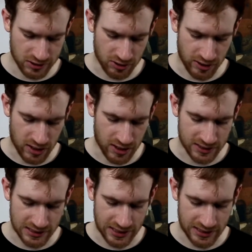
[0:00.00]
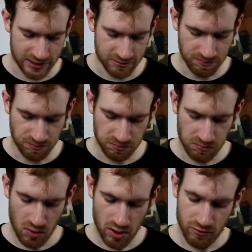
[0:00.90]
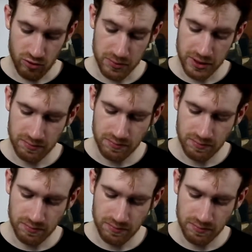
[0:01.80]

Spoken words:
so I like that for me.